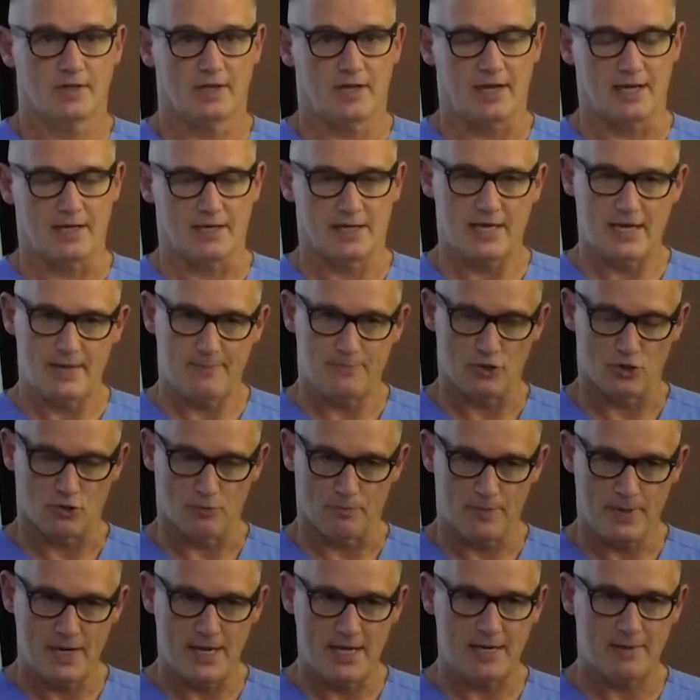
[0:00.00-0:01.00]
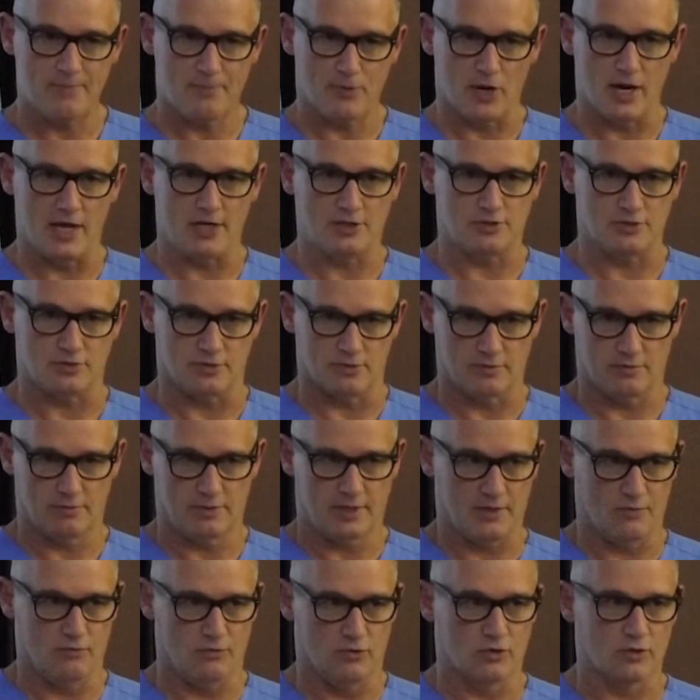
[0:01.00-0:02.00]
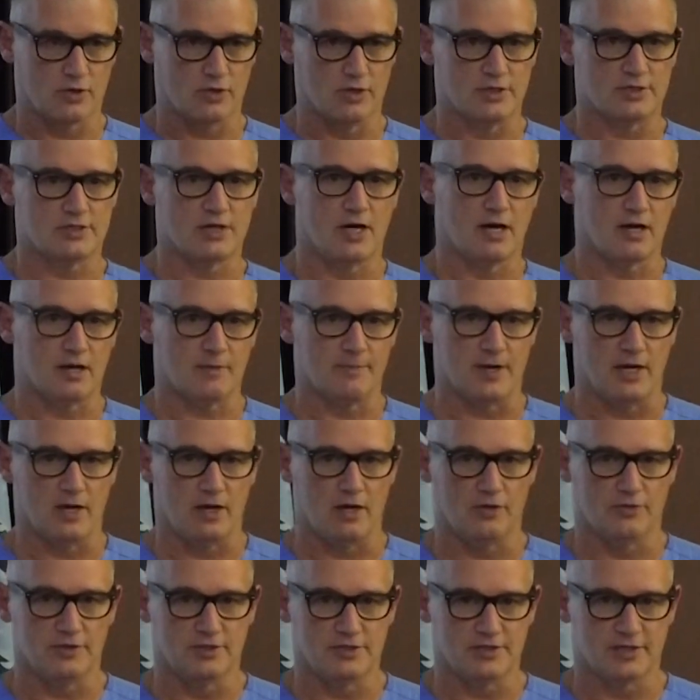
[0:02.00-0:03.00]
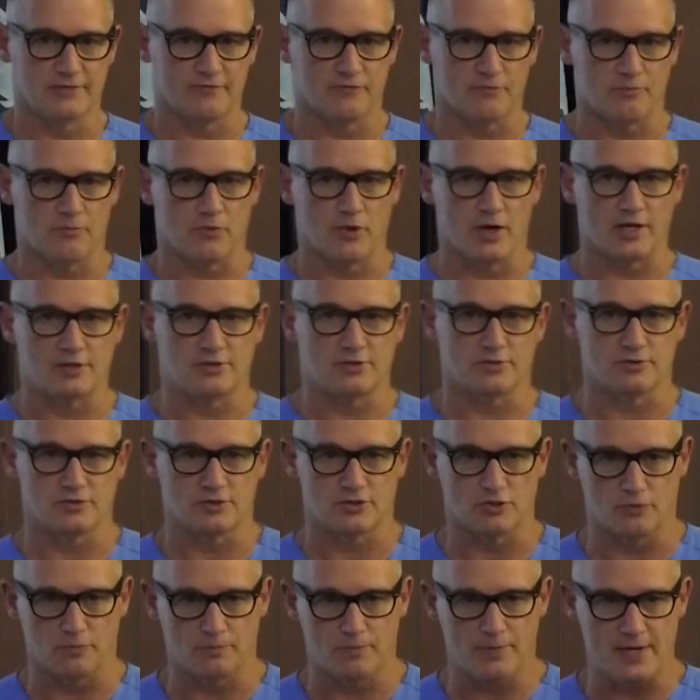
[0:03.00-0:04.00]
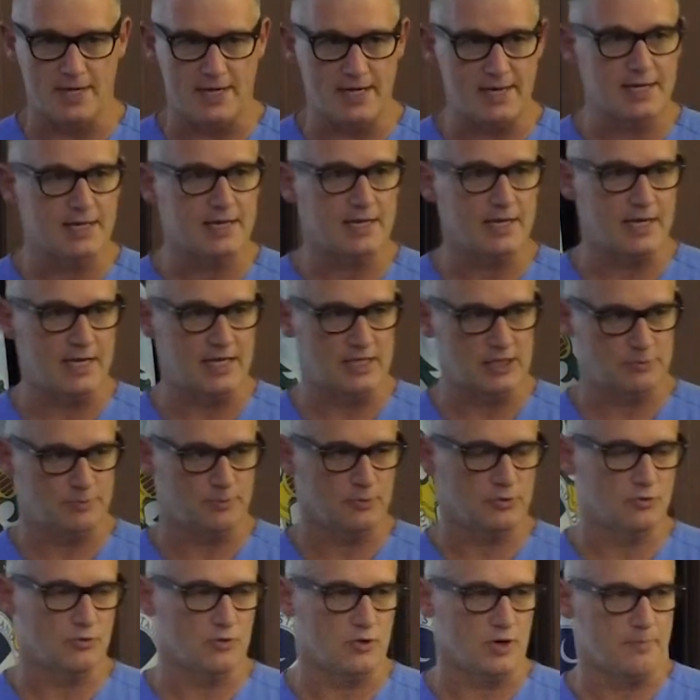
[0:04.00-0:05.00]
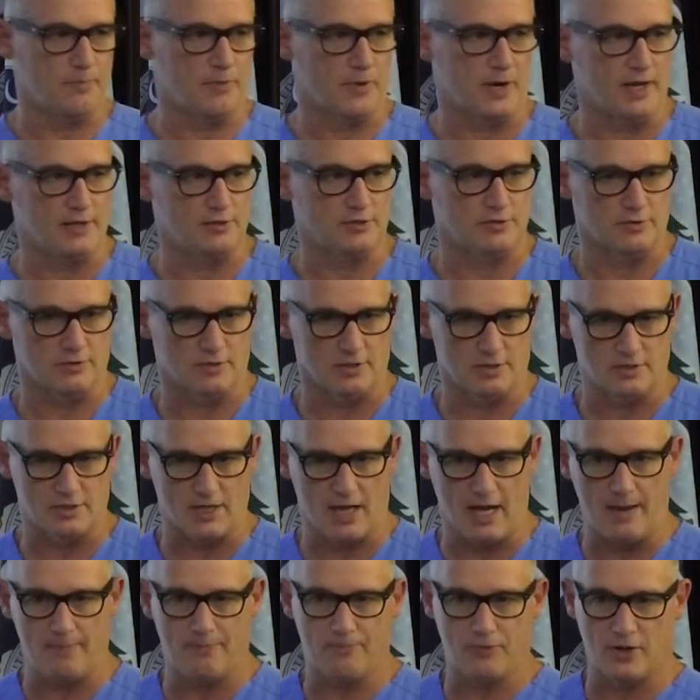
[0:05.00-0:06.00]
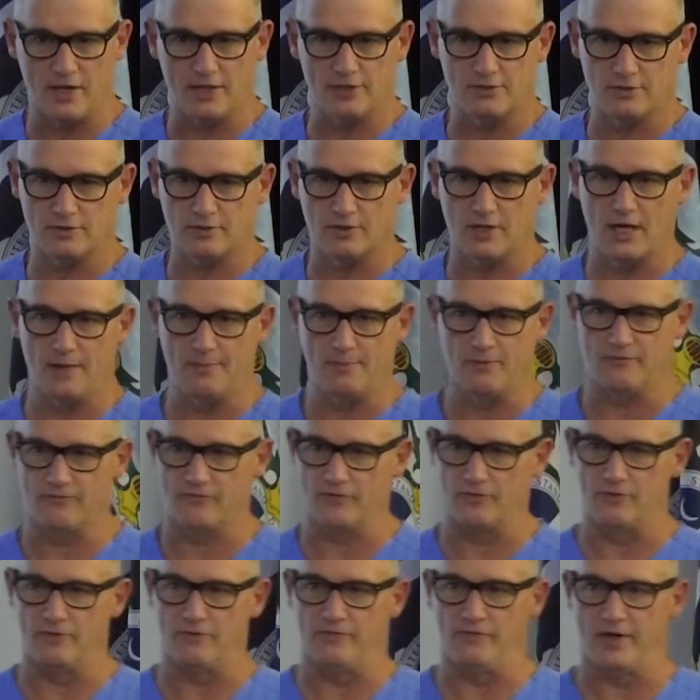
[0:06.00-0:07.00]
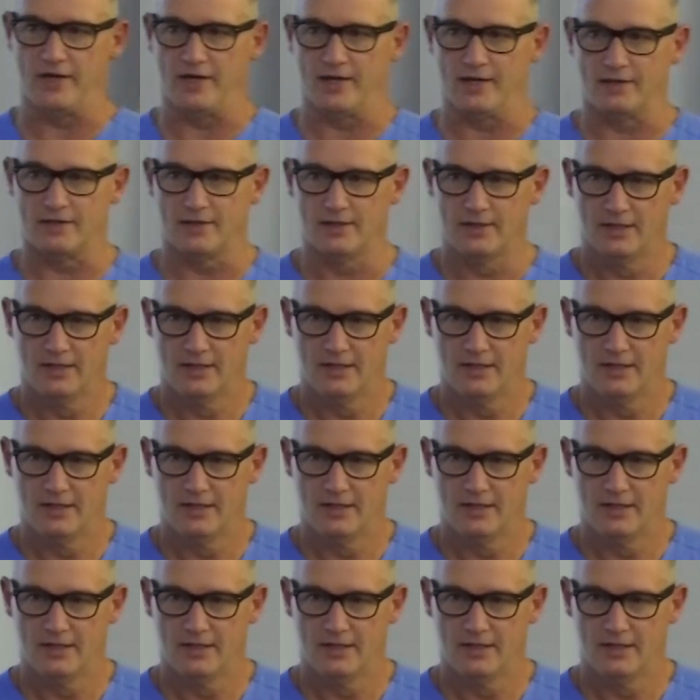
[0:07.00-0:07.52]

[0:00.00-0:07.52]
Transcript: And keep your peak pressure, and we're going to talk about all these different pressures, your peak inspiratory pressure, the top pressure coming from the vent,